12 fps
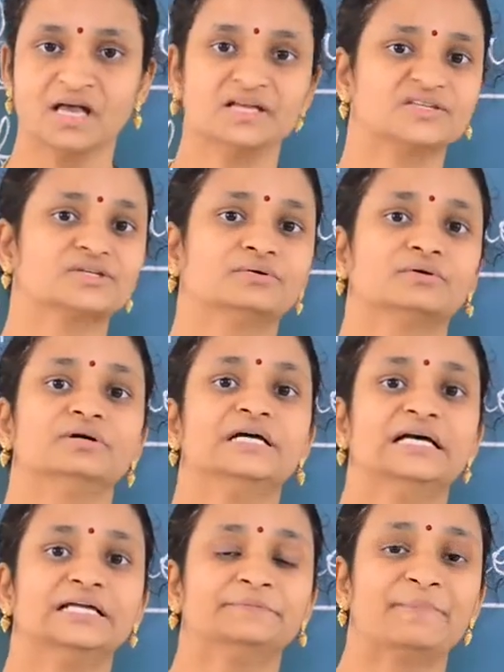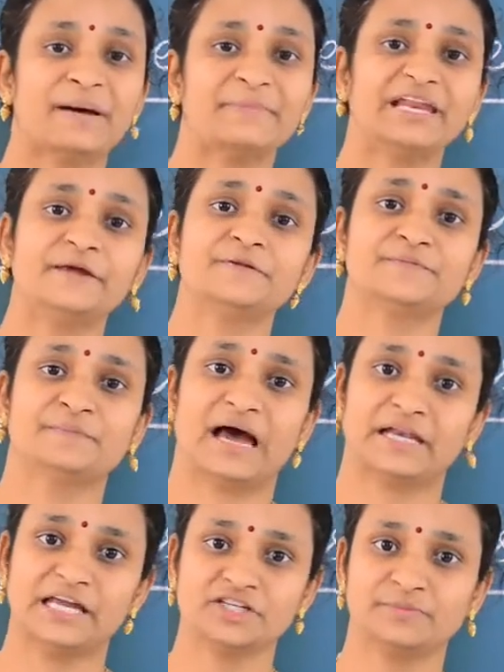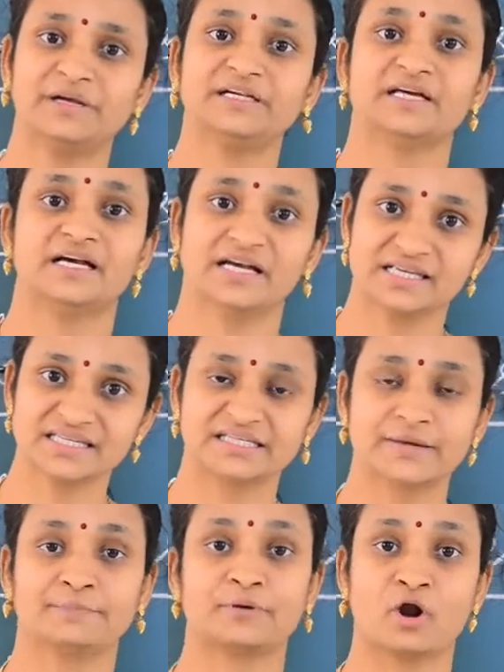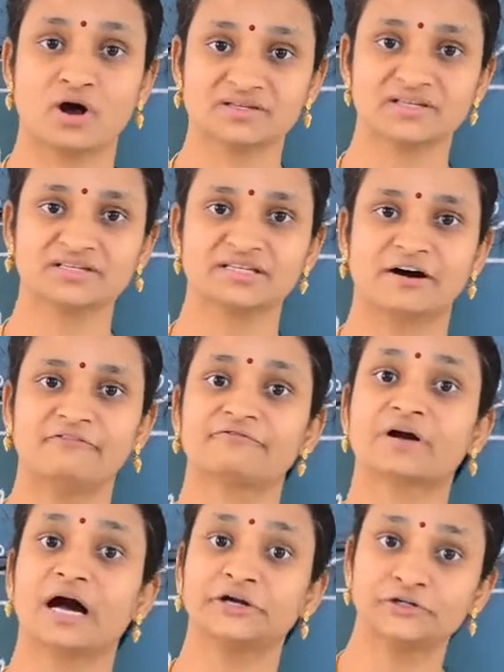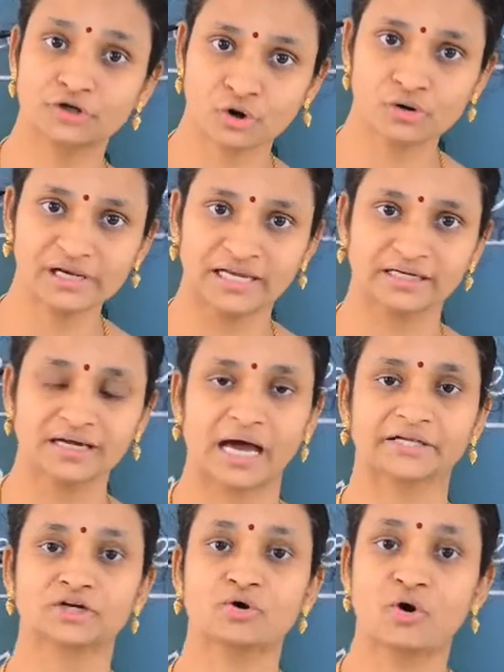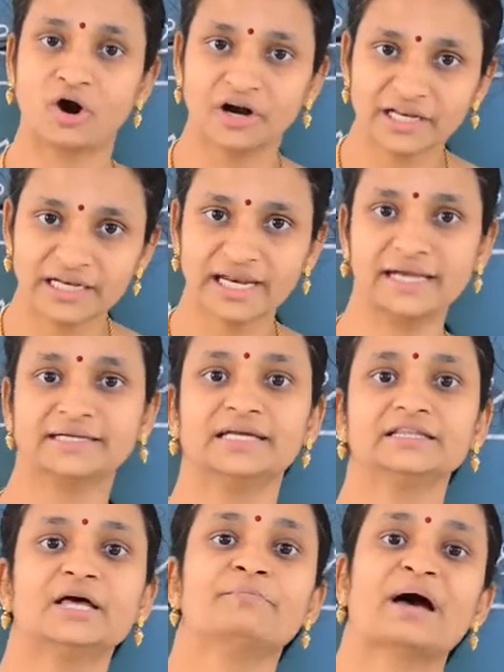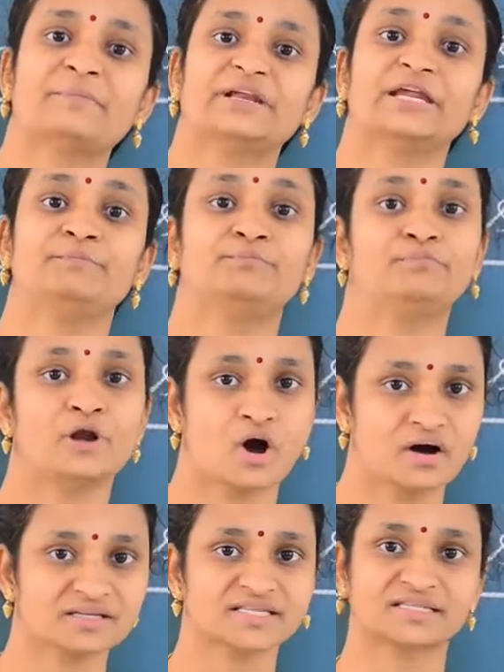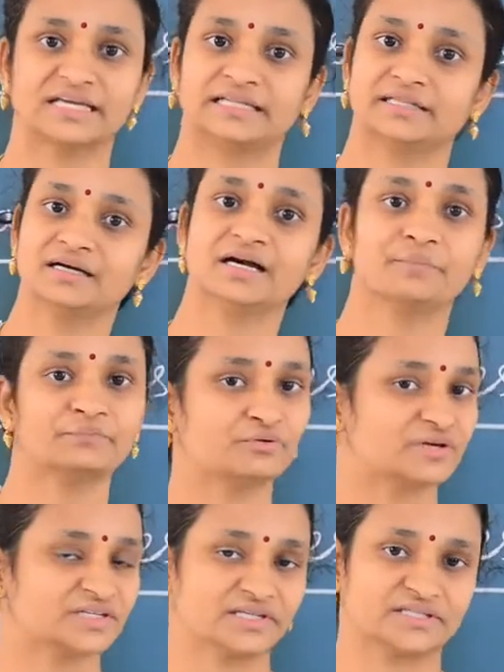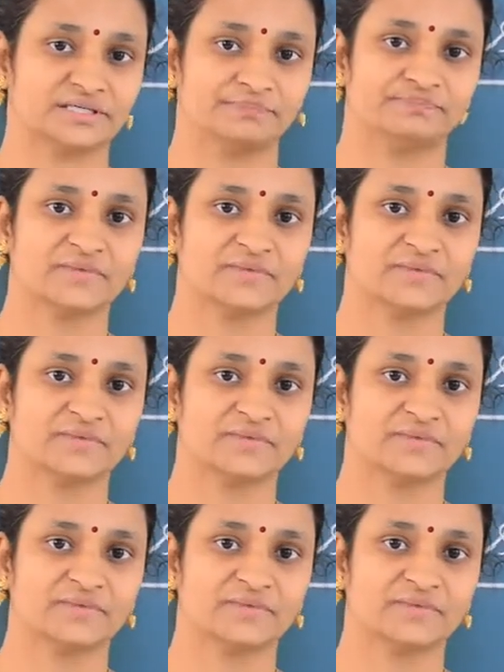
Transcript: So, memory management is the process of controlling and coordinating the memory blocks in the computer system.